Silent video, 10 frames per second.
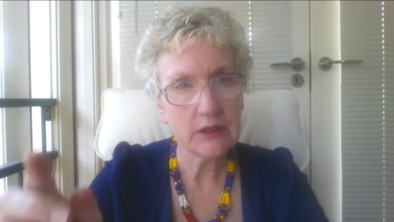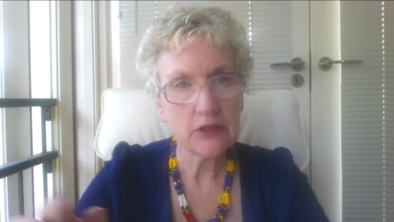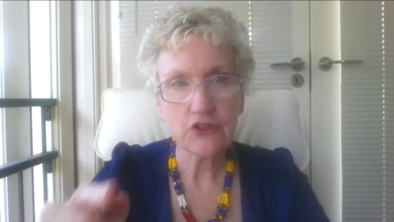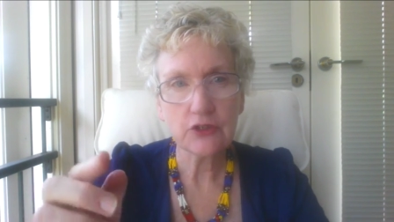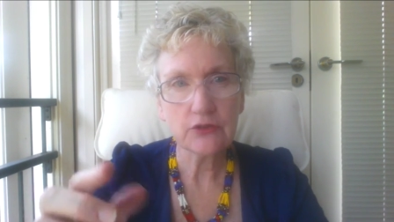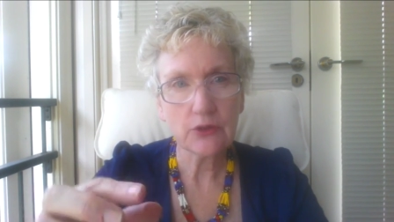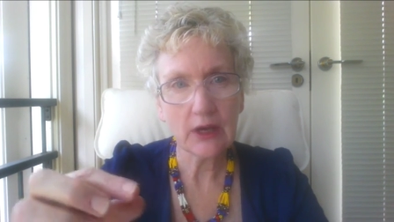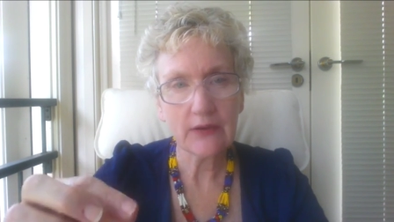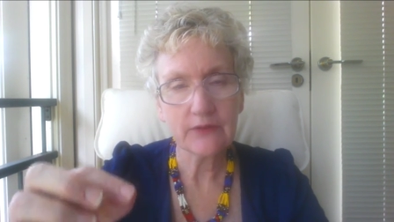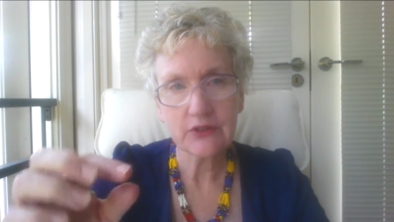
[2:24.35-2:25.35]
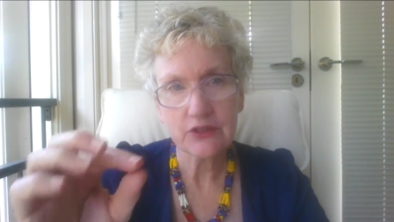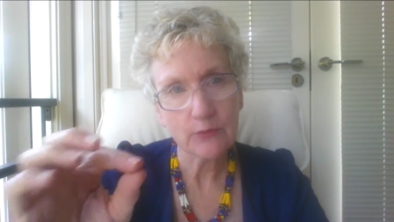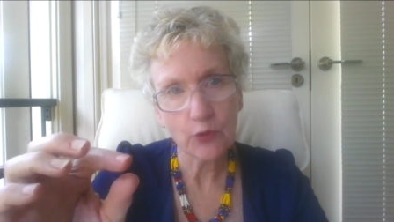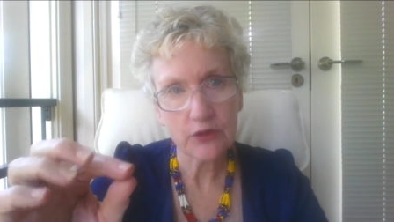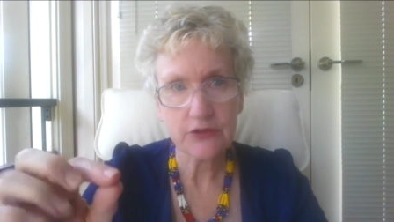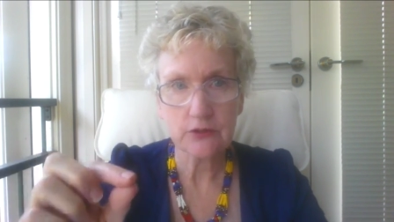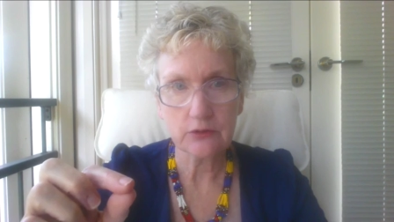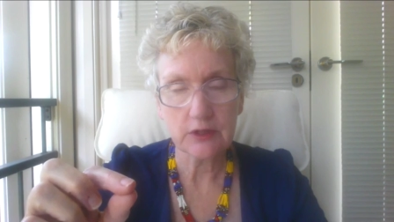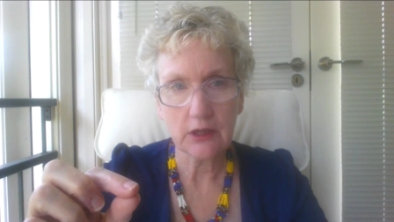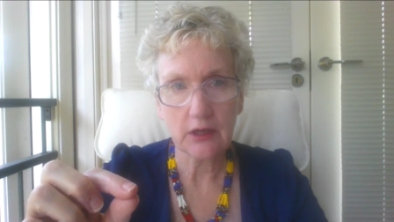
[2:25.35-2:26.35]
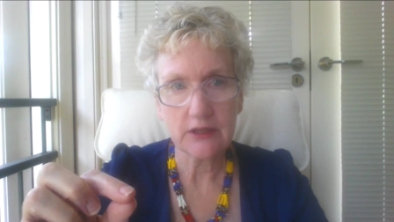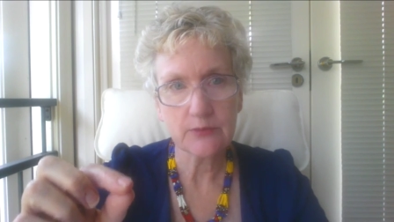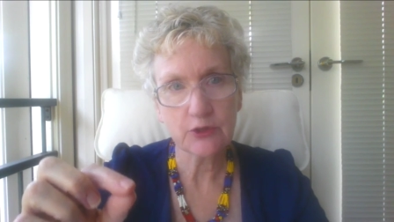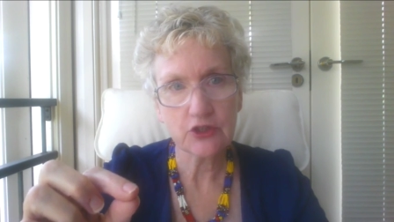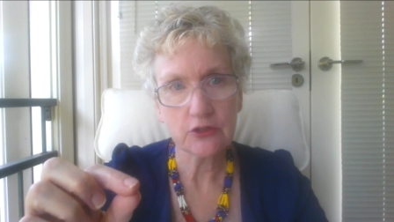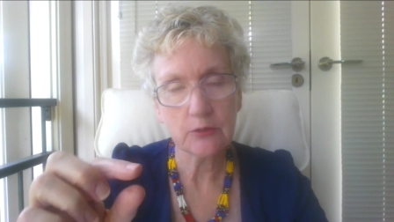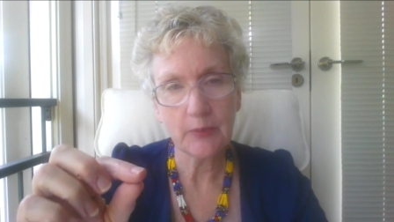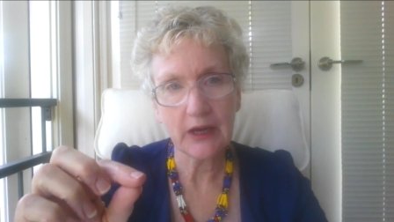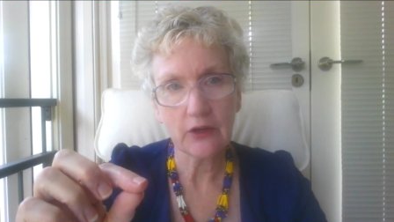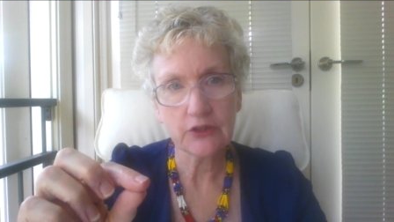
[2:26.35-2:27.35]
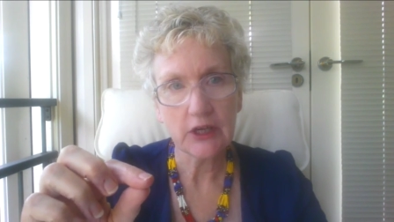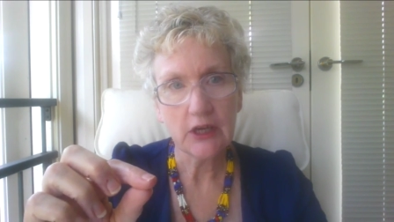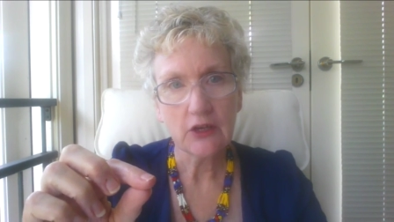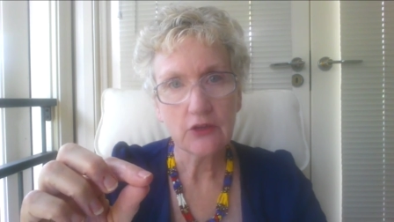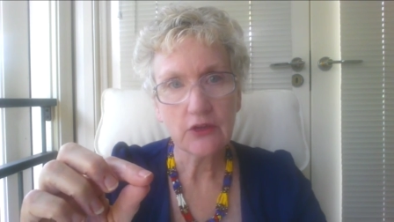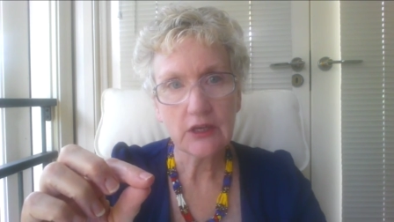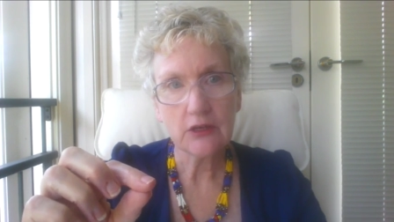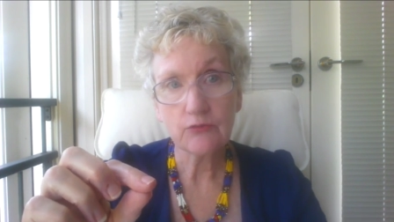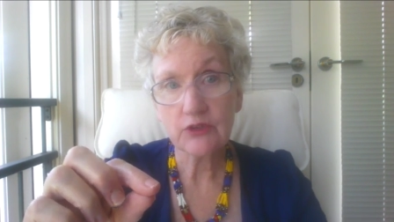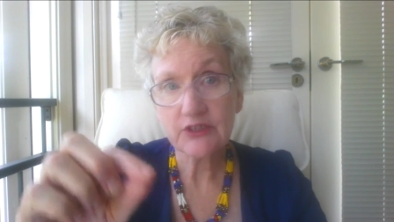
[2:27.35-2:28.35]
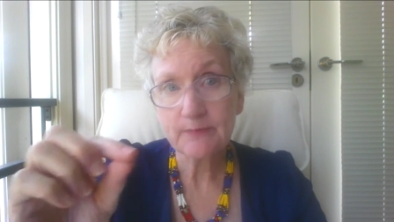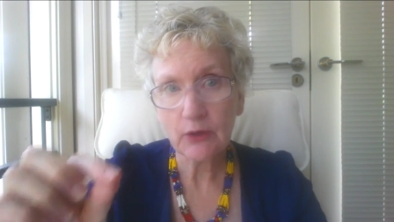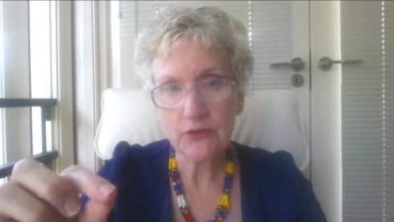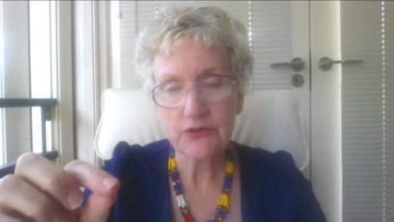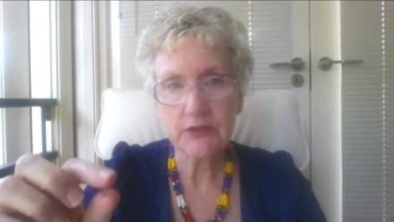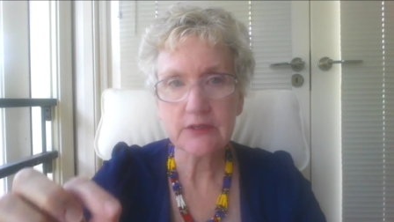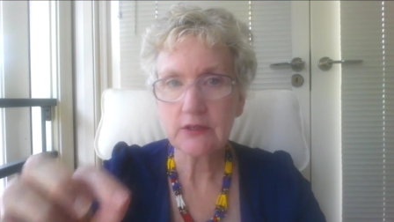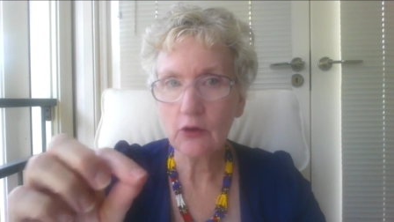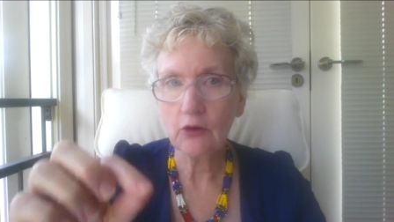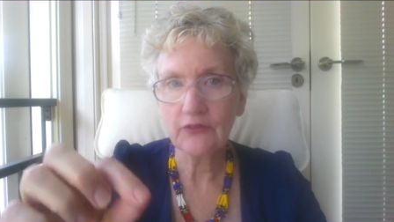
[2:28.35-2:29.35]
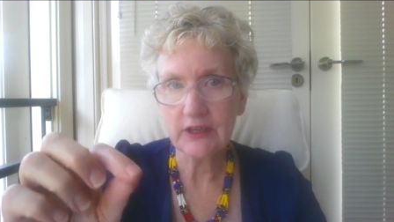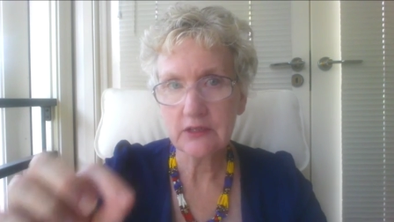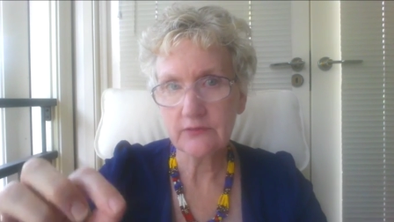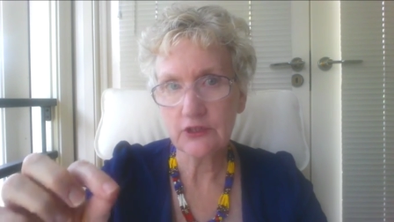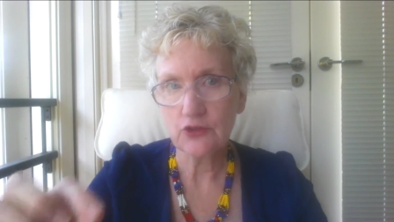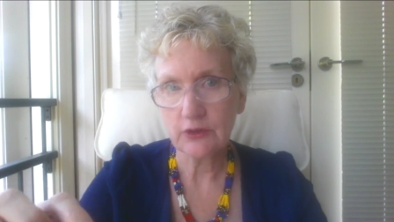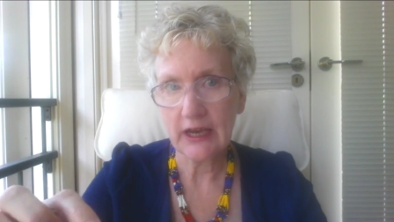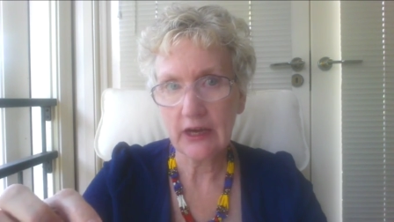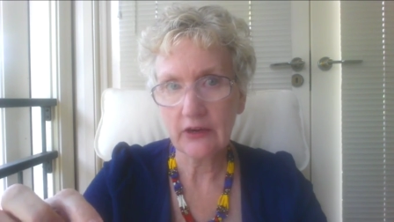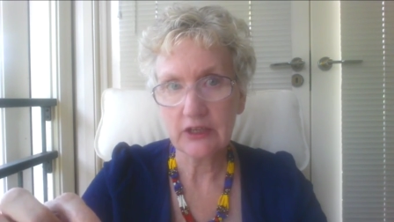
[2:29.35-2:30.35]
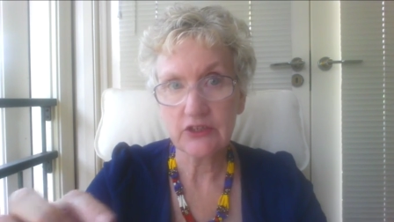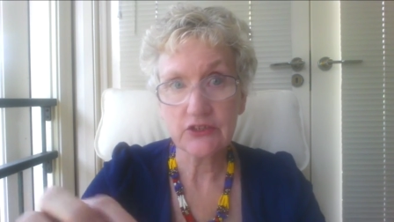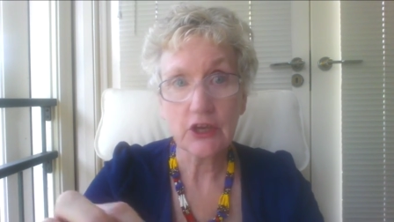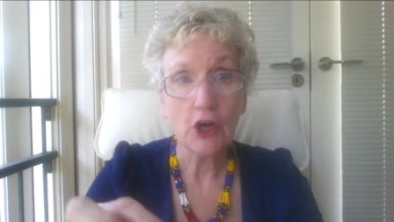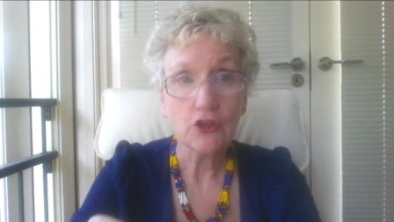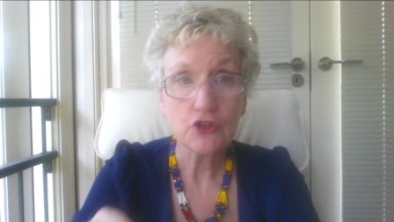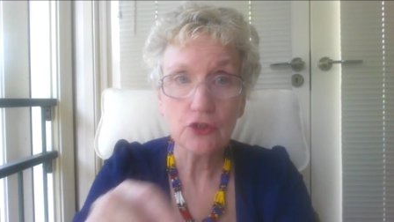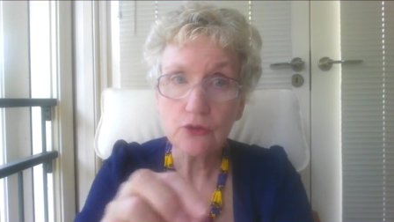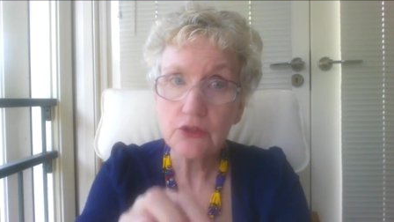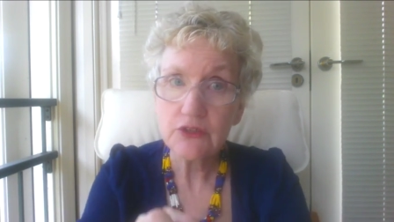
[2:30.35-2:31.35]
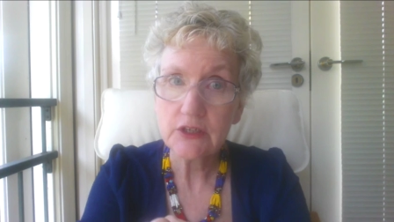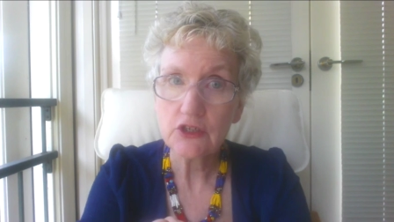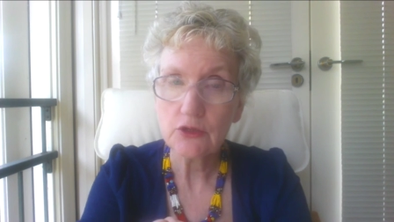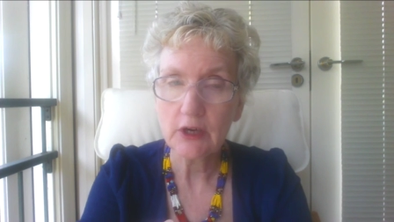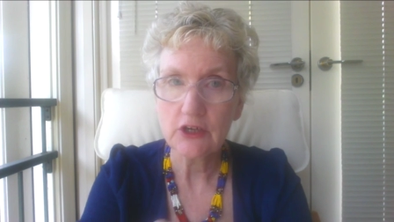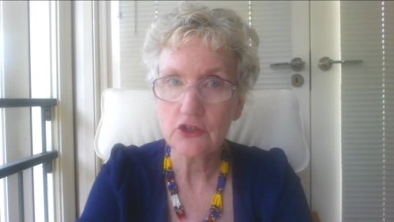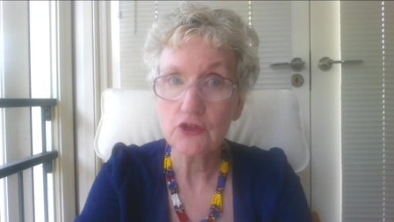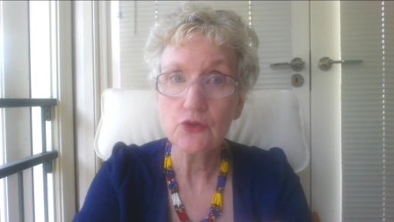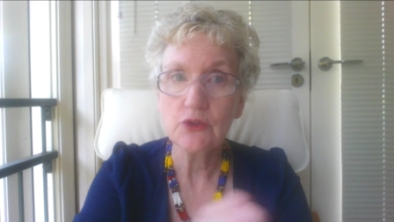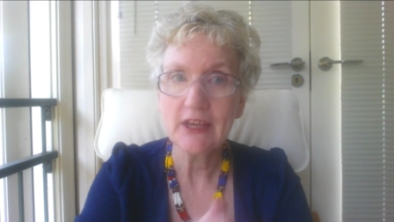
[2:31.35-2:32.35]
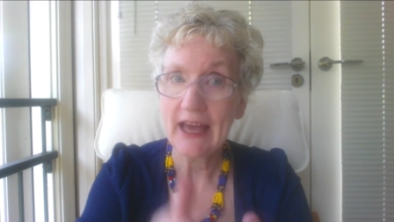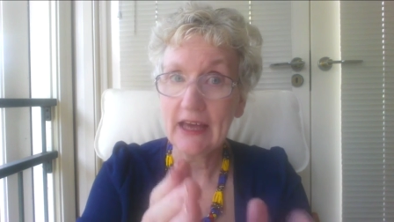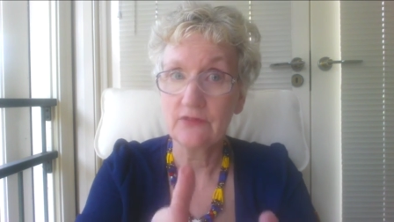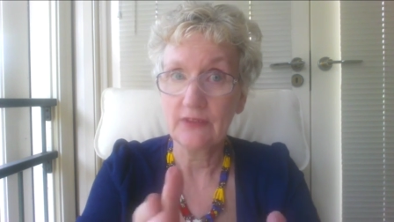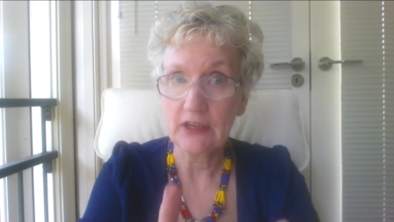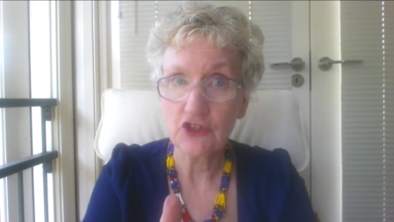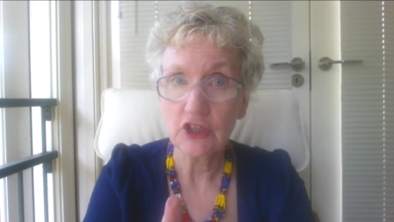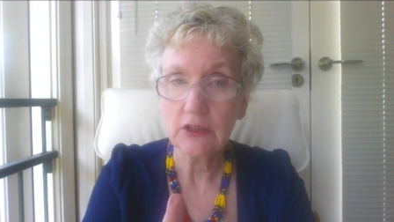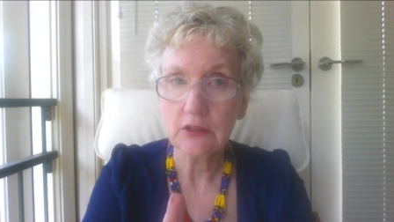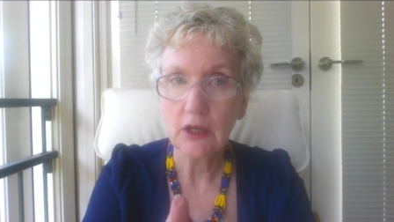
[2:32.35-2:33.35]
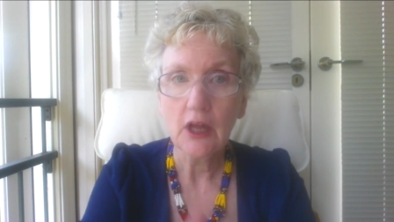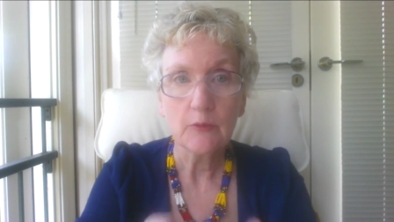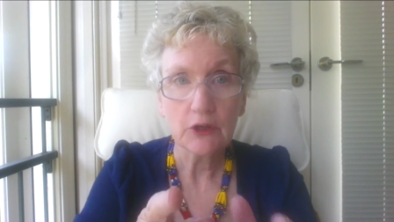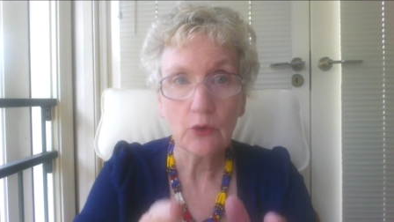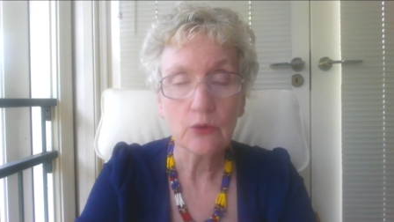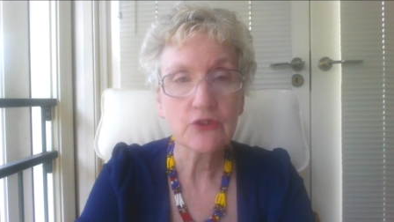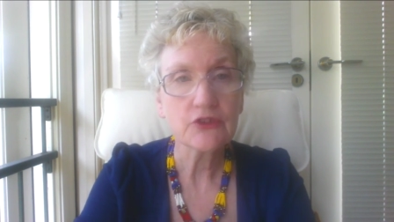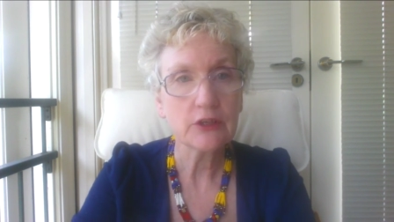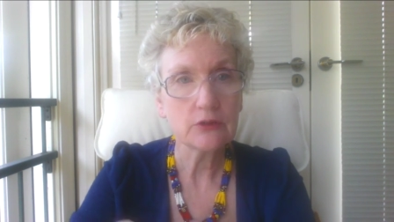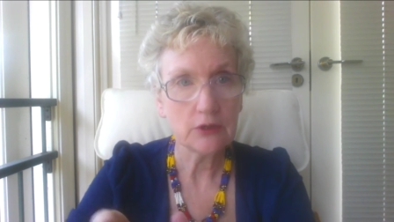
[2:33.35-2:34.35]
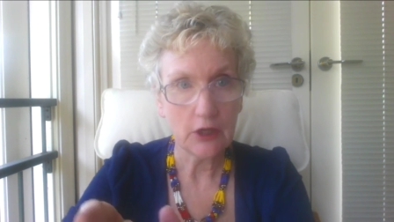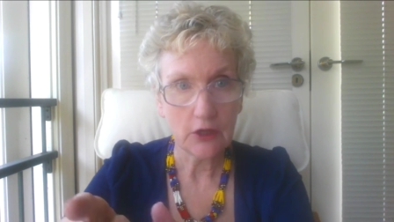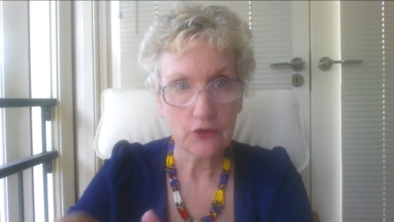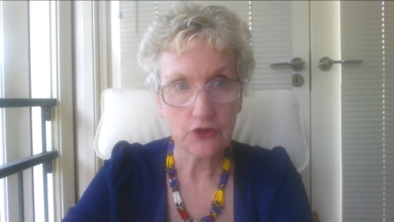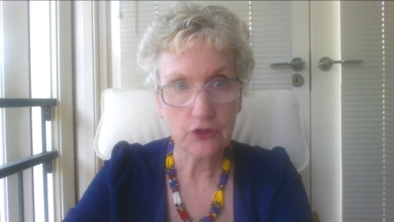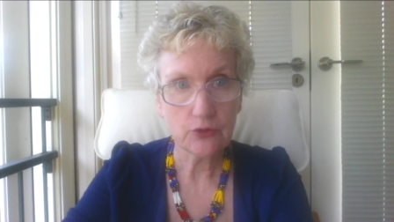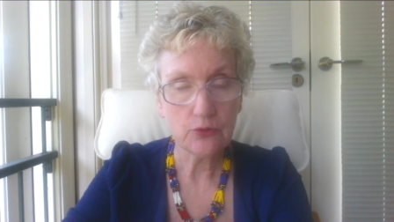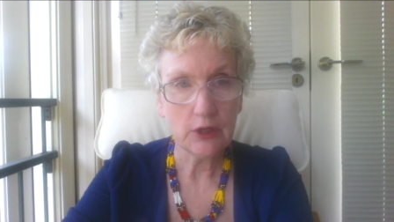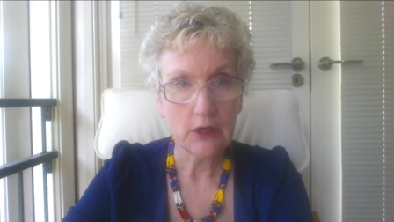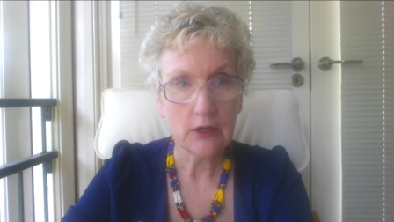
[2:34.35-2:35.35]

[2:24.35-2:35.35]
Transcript: smaller storylines which are about the responses of individual characters to the situation, to the adventure, but also to